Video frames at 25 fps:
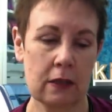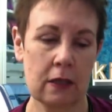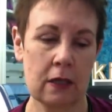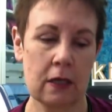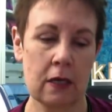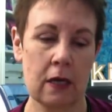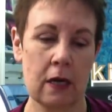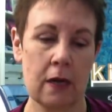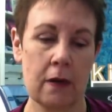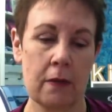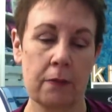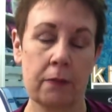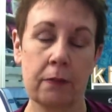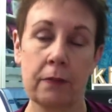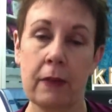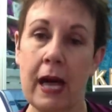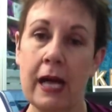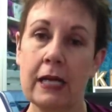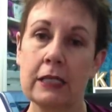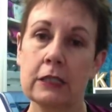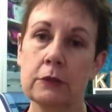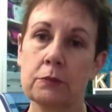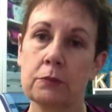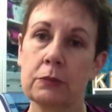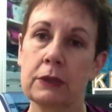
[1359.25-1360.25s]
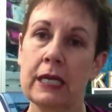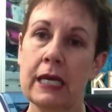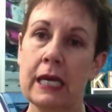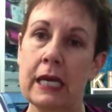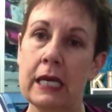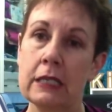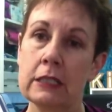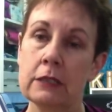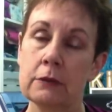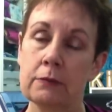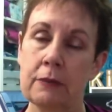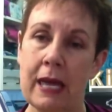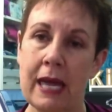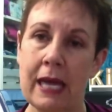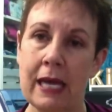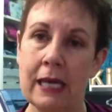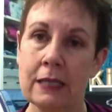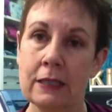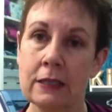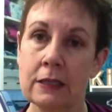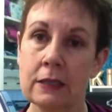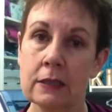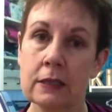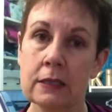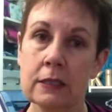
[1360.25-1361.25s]
uh, mats, blades,
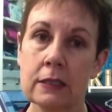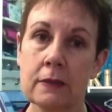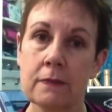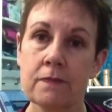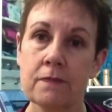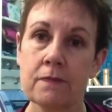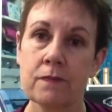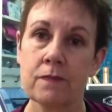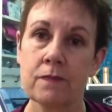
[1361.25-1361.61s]
pens,